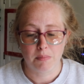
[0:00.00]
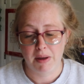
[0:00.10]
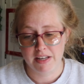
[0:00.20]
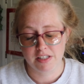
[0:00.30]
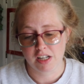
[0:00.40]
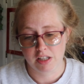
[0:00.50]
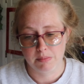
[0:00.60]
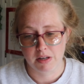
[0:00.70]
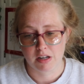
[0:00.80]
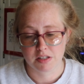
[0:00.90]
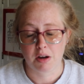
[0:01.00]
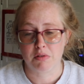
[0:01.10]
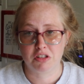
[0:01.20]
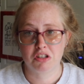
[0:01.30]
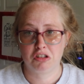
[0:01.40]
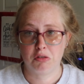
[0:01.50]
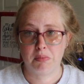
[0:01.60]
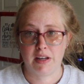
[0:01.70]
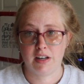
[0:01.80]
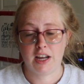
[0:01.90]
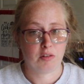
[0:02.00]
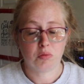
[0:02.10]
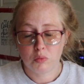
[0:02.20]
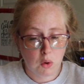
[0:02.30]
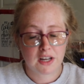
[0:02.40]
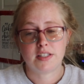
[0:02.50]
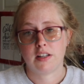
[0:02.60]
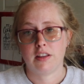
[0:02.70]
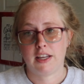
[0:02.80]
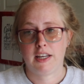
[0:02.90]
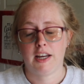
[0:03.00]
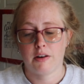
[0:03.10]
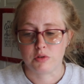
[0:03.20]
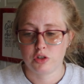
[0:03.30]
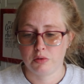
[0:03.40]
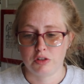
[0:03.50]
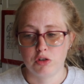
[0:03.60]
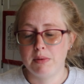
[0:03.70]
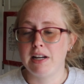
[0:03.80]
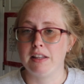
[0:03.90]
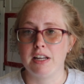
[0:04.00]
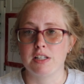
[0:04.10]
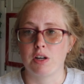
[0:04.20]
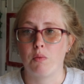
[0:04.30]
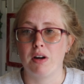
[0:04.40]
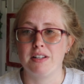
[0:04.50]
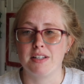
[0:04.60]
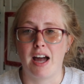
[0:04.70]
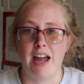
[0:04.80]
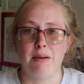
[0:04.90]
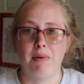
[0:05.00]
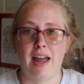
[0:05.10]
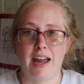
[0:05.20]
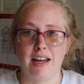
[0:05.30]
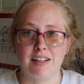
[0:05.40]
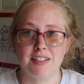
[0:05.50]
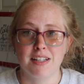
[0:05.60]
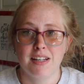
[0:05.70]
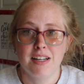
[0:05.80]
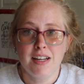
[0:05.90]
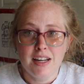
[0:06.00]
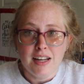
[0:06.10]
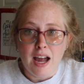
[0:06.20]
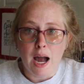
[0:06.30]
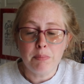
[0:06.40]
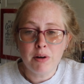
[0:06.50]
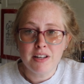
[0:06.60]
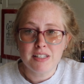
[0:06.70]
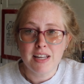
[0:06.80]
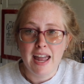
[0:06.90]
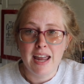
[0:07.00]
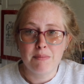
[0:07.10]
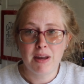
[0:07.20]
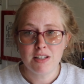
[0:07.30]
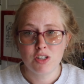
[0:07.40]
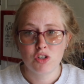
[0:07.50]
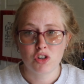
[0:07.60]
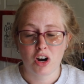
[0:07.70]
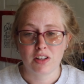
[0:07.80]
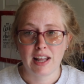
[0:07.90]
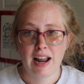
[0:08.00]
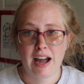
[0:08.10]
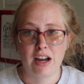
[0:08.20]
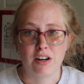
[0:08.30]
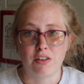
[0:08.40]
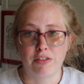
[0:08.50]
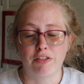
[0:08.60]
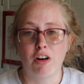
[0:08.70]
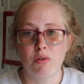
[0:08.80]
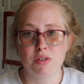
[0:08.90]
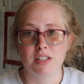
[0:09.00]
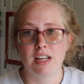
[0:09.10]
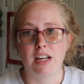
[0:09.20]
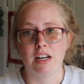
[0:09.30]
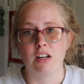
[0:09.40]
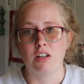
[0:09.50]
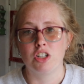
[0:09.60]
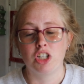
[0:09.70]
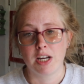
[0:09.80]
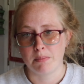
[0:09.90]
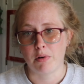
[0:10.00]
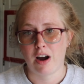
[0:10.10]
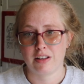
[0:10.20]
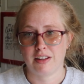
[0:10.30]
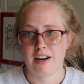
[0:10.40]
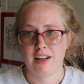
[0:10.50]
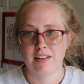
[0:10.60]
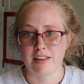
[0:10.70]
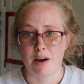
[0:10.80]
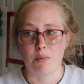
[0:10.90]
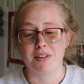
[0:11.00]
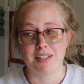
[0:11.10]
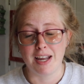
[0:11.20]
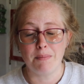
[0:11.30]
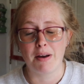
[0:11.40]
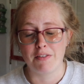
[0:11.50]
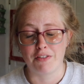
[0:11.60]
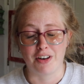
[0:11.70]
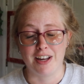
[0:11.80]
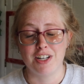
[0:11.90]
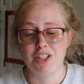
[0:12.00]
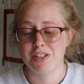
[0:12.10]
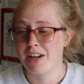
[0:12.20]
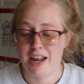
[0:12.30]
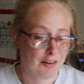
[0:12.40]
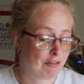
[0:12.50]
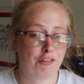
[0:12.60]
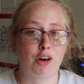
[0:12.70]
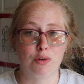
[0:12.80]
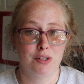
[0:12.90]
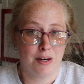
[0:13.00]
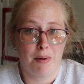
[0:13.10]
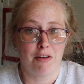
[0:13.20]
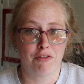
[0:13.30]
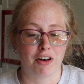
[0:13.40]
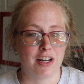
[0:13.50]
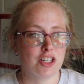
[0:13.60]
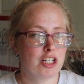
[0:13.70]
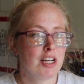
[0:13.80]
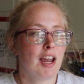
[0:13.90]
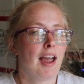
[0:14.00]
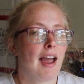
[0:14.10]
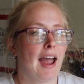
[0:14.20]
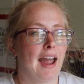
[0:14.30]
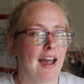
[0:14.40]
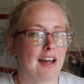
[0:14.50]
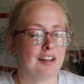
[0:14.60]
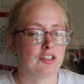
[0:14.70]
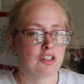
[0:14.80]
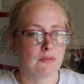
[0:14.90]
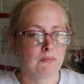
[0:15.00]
basically because I was stupid and wasn't thinking I was doing too many things at one time, and I put a mason jar that had frozen chicken broth in it that was in my fridge. It froze in my fridge, and